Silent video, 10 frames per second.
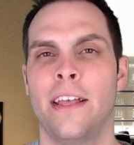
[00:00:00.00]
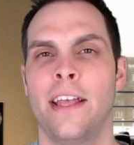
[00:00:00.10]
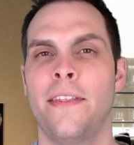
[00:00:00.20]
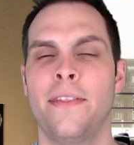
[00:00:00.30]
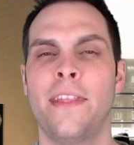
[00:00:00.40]

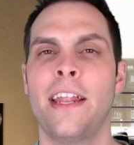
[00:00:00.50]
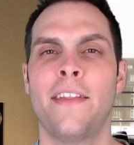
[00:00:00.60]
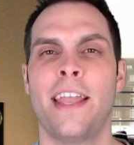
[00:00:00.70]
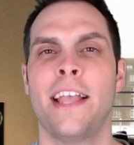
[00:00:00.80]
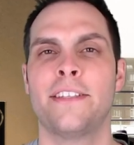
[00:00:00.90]
And then in
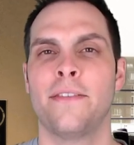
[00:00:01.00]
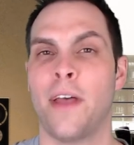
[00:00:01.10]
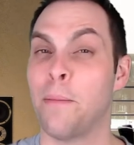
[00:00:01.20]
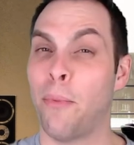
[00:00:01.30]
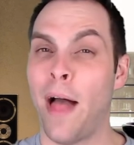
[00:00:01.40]
the case of
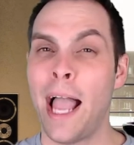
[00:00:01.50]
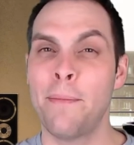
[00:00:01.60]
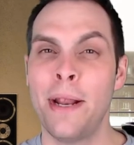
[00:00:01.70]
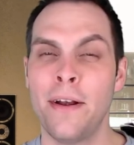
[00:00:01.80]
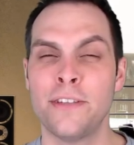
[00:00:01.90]
like
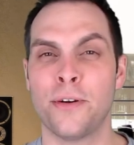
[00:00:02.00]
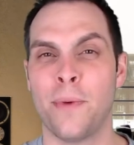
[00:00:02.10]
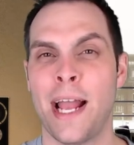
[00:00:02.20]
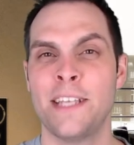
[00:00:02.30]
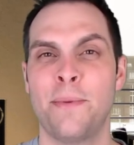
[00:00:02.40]
blackberries or
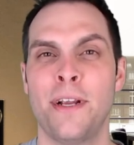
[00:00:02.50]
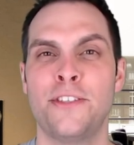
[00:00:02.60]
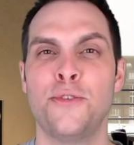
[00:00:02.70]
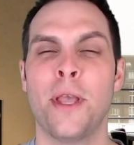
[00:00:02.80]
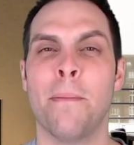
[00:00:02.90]

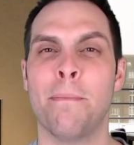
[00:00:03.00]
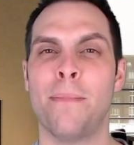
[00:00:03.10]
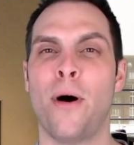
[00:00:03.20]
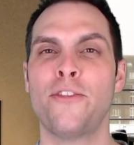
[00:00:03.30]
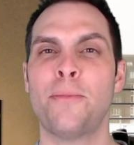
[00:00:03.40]
raspberries, you get
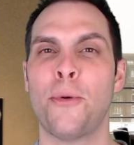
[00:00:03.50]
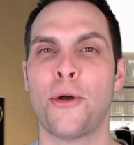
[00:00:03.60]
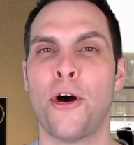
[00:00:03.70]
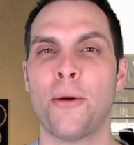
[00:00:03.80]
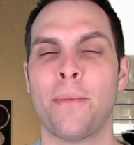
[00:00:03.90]
multiple
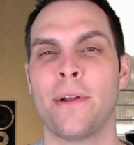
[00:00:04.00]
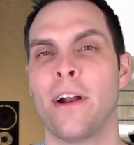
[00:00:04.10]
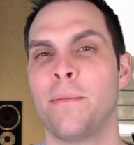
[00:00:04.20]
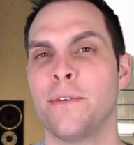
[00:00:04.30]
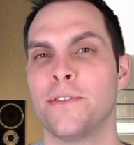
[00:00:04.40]
carp
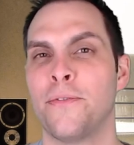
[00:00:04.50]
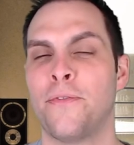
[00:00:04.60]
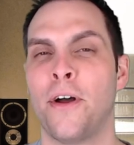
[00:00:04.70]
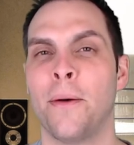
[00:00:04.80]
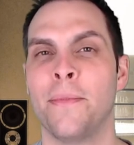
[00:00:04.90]
carpels
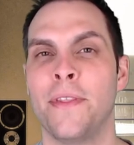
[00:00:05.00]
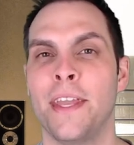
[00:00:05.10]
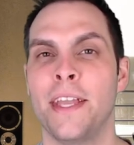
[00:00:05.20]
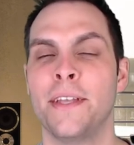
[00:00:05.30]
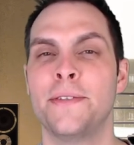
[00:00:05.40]
from
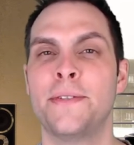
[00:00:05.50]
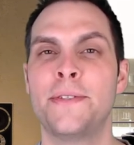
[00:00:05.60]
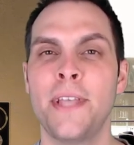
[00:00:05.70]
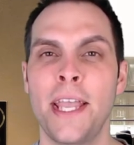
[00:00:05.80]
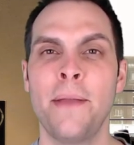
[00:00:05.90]
the
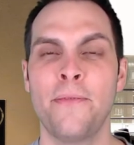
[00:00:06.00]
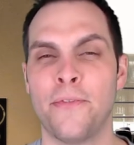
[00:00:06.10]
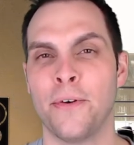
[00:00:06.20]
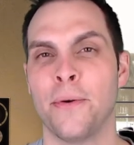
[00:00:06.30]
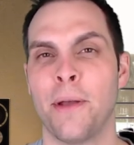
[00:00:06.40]
same
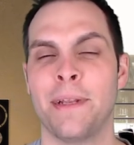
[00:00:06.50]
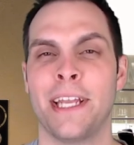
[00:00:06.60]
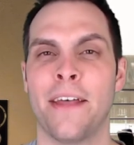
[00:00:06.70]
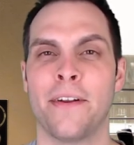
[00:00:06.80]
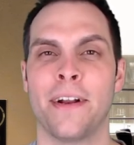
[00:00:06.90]
fruit coming
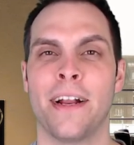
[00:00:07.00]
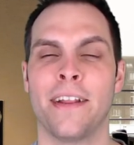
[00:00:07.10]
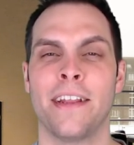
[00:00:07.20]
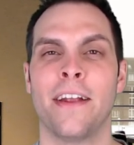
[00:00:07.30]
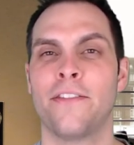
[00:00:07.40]
together
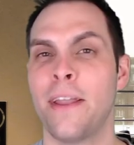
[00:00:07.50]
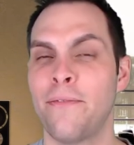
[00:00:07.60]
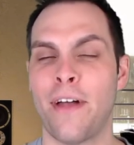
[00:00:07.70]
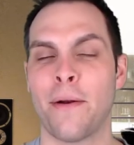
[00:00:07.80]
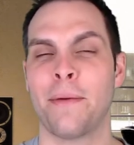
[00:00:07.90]
and or same
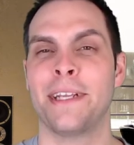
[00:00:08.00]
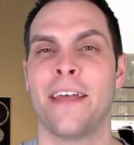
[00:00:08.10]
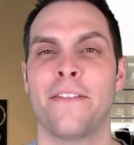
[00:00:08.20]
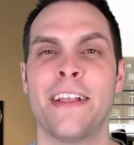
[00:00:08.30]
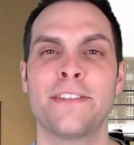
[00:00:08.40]
flower coming
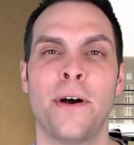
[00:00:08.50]
together, and that's